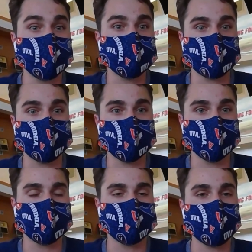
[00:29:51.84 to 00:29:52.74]
what you should be
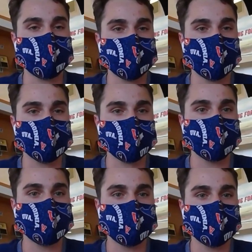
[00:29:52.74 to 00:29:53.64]
doing in
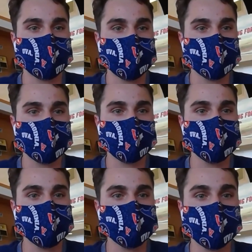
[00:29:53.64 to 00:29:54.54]
preparation for case
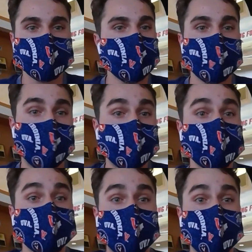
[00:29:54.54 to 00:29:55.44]
studies. Like,
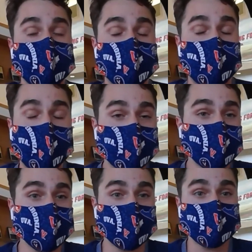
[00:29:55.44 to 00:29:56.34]
I am
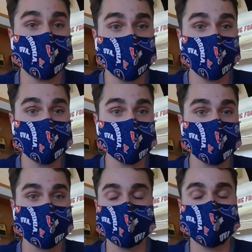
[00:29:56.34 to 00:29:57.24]
adamantly
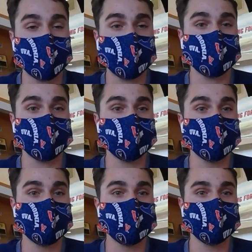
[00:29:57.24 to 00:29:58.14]
opposed to buying
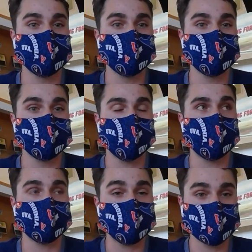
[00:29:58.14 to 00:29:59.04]

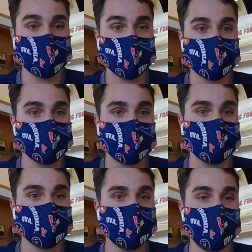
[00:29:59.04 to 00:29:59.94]
case in point.
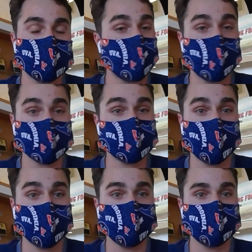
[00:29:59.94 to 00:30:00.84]
Like, it's a waste of
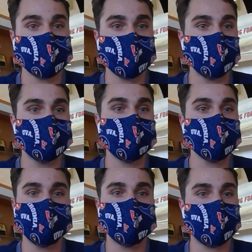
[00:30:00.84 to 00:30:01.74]
time. You
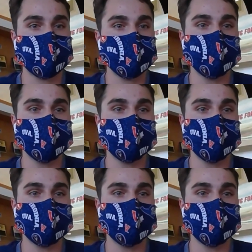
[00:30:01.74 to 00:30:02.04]
don't need